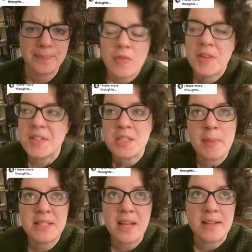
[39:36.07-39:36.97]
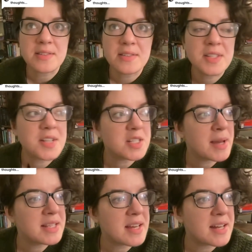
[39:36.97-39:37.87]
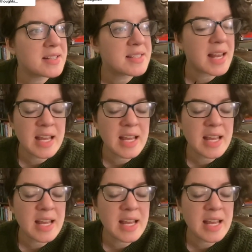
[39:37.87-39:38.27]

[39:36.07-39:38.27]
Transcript: This doesn't make sense. This doesn't make sense that